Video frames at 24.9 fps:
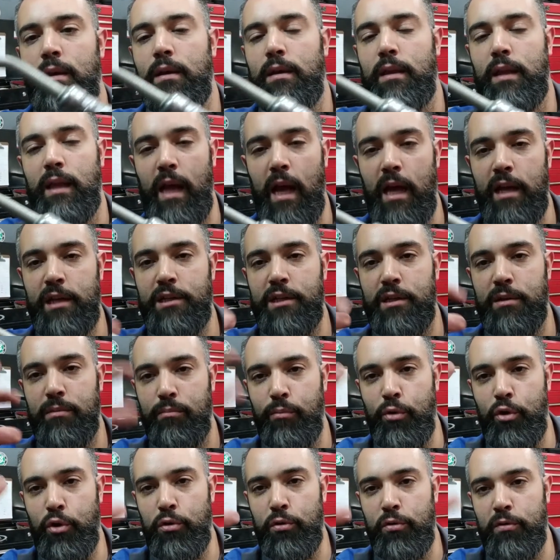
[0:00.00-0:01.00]
The engine
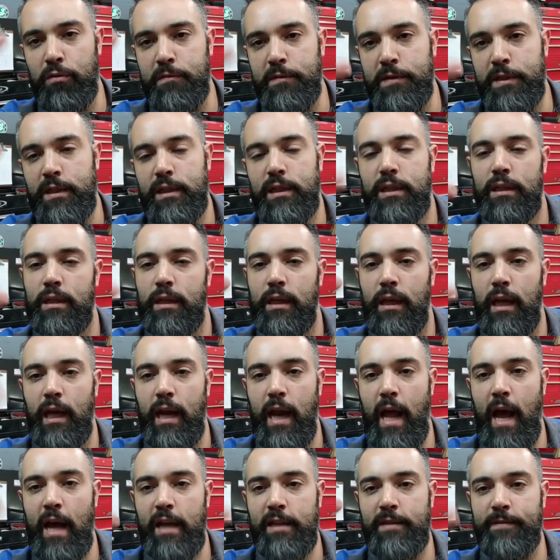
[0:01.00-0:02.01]
moves and
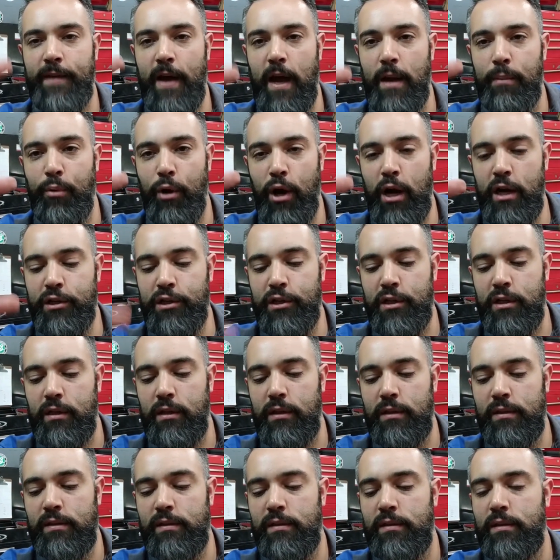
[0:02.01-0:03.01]
it has
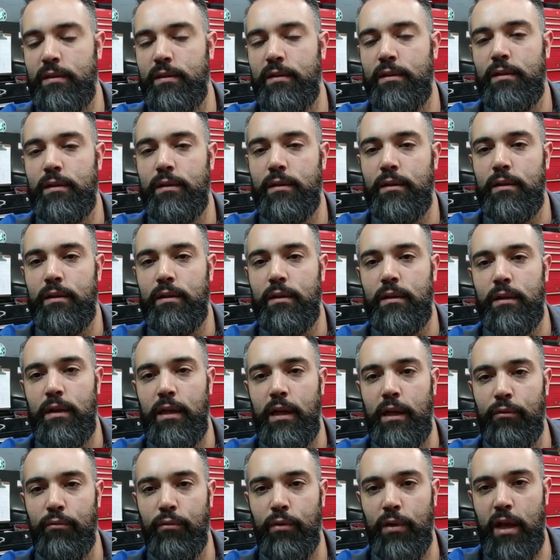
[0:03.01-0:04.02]
vibrations
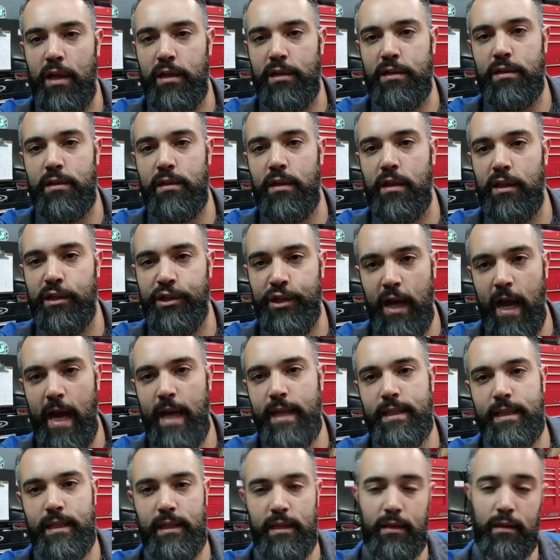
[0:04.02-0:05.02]
in relation to the
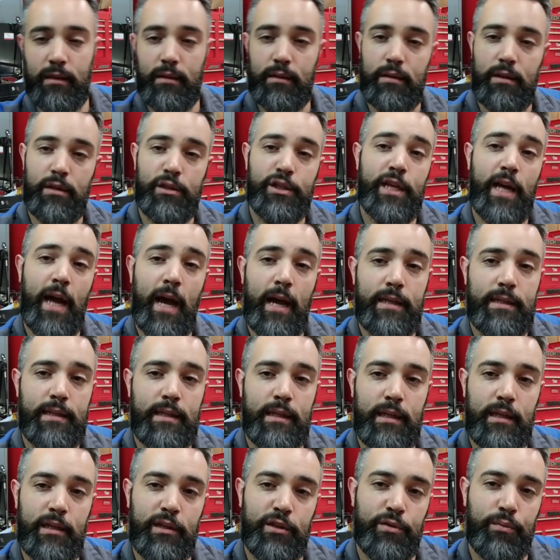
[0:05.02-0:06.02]
chassis. The
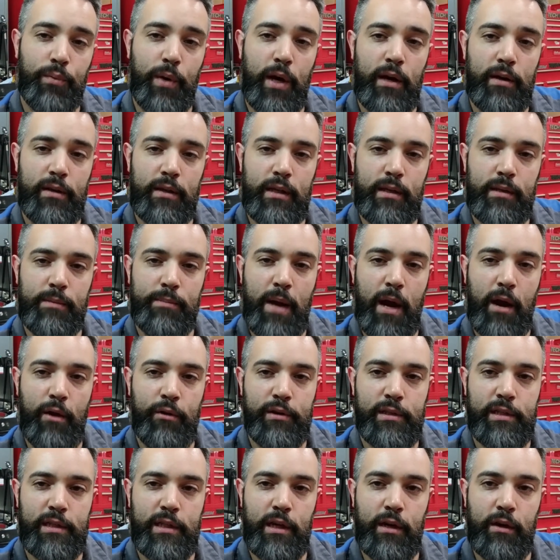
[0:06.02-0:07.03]
chassis is where the power
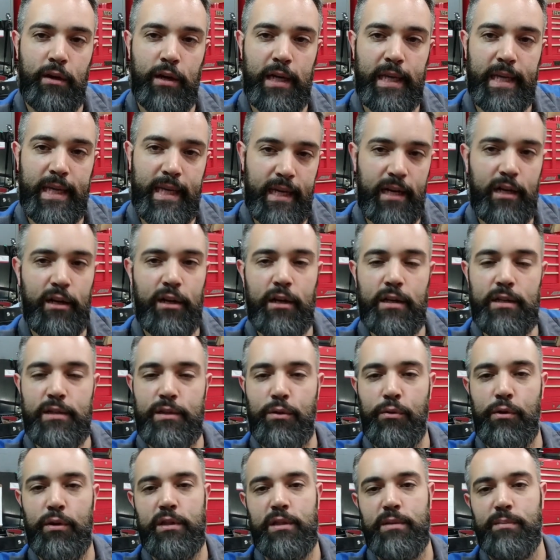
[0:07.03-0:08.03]
steering gear is
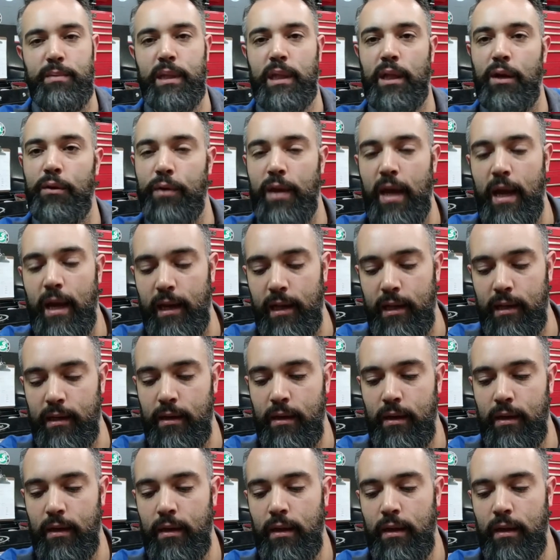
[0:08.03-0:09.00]
going to be located